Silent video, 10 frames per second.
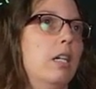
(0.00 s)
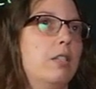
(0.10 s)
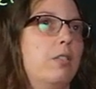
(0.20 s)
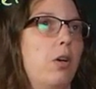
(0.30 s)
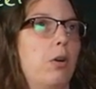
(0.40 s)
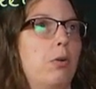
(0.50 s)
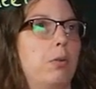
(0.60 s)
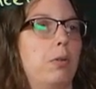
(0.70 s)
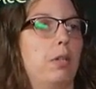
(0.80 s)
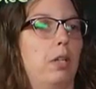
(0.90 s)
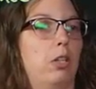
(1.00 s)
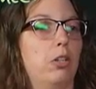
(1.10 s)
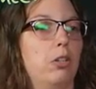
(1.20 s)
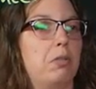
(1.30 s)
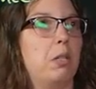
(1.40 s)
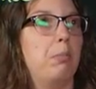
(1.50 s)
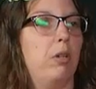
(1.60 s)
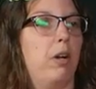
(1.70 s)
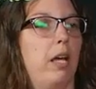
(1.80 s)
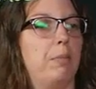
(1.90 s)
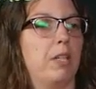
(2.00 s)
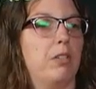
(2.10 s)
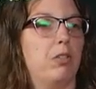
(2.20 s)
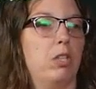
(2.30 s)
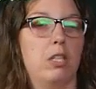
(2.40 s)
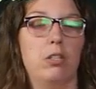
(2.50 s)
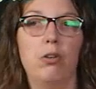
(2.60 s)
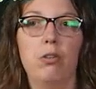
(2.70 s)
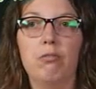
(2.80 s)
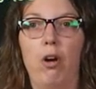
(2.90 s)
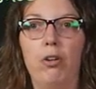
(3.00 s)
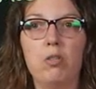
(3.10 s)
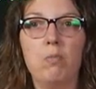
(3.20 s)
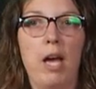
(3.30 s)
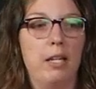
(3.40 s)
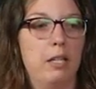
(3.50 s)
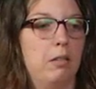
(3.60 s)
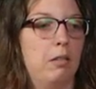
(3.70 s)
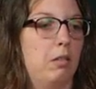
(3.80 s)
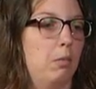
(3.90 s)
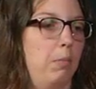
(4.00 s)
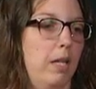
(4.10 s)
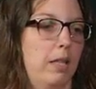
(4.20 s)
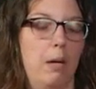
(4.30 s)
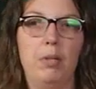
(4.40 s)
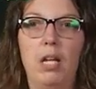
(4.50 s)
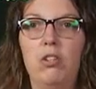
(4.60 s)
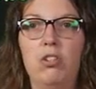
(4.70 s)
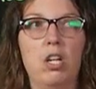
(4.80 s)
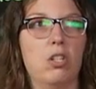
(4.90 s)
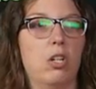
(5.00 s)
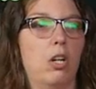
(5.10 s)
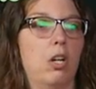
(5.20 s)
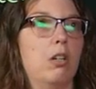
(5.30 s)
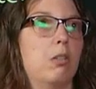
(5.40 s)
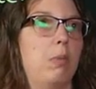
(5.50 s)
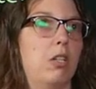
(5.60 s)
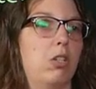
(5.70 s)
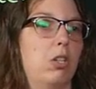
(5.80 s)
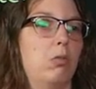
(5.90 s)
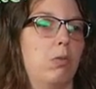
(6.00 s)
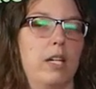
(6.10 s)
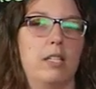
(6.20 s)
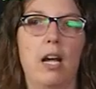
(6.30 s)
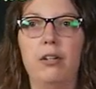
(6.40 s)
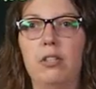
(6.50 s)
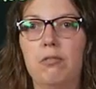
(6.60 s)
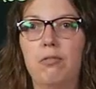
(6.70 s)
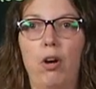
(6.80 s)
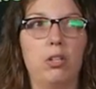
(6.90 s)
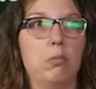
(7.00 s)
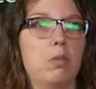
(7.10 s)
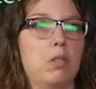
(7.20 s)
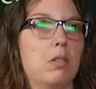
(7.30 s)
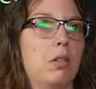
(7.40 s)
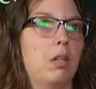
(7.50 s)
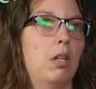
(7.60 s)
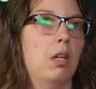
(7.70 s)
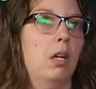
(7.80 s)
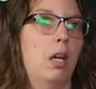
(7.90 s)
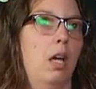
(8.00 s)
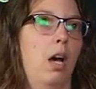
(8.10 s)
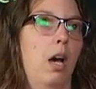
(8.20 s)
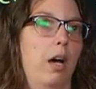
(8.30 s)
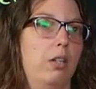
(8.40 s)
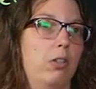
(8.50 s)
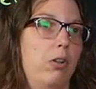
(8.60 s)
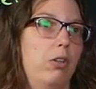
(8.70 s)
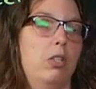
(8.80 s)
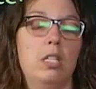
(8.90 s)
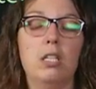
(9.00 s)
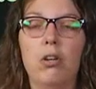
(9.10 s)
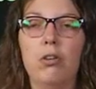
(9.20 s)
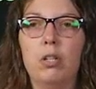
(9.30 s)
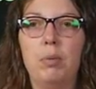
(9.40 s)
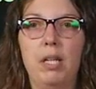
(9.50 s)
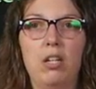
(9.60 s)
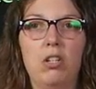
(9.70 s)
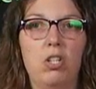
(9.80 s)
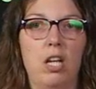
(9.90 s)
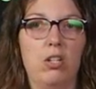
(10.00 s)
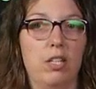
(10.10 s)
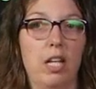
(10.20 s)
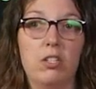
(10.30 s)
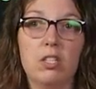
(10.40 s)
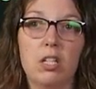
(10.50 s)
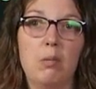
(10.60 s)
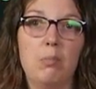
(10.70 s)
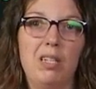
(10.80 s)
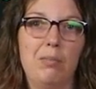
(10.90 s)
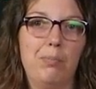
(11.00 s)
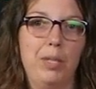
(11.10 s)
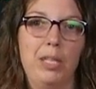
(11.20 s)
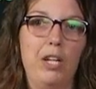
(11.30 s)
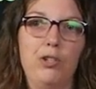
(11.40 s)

So you're using the burette because you need to know the volume added to make that pH change occur. So make sure you write down your volumes. You need to know your pH change, and that's just going to be in pH